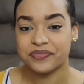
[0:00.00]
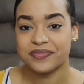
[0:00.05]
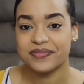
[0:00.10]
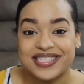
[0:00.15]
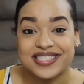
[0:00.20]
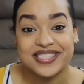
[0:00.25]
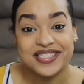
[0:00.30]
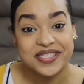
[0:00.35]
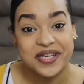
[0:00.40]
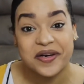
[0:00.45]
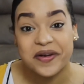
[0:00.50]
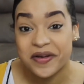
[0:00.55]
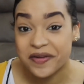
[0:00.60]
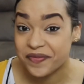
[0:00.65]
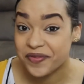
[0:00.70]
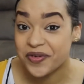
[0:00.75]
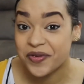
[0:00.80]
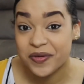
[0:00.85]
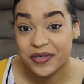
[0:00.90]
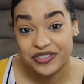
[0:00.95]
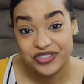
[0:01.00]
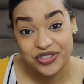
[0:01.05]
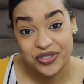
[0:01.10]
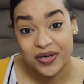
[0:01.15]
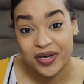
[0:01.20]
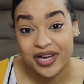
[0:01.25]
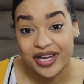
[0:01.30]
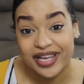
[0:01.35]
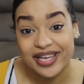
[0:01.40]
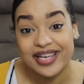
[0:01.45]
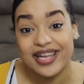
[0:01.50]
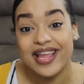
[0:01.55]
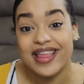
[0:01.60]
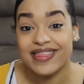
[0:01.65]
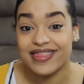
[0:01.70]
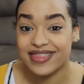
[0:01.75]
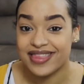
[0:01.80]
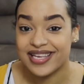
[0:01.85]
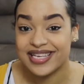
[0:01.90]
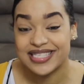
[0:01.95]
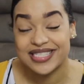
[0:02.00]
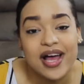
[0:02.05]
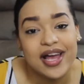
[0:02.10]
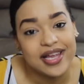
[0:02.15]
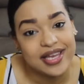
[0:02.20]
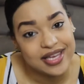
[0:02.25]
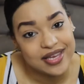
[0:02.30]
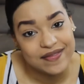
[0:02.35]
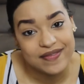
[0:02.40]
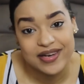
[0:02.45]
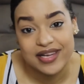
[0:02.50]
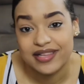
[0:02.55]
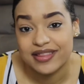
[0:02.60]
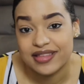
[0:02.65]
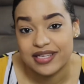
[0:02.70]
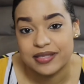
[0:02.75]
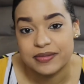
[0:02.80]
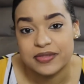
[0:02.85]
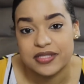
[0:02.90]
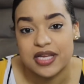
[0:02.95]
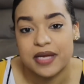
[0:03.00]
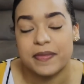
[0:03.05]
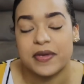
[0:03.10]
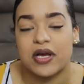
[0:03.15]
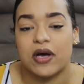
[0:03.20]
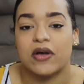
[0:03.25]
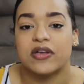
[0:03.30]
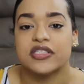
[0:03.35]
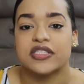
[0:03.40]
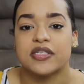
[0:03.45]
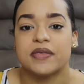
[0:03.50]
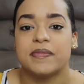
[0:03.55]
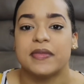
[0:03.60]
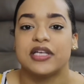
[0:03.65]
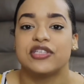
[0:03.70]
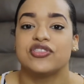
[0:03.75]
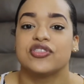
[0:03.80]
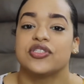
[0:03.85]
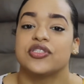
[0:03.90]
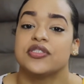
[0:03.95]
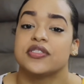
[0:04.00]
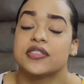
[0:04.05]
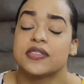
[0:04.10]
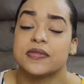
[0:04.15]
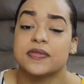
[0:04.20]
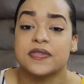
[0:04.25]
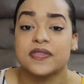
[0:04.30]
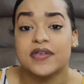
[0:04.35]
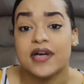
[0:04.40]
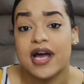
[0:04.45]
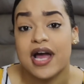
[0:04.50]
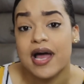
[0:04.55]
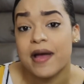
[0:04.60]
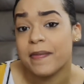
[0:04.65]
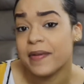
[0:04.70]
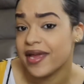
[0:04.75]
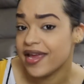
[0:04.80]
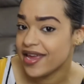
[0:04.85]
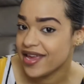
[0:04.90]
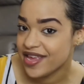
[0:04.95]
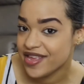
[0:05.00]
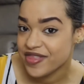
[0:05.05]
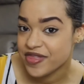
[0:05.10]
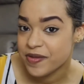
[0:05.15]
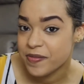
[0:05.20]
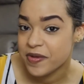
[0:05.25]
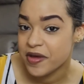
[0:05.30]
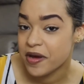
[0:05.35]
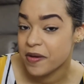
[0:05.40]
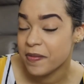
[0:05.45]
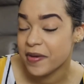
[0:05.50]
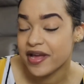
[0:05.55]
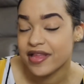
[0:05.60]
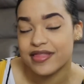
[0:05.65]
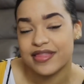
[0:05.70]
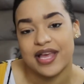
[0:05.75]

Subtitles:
So if you enjoyed this, give it a thumbs up, and also make sure you subscribe and hit the bell button.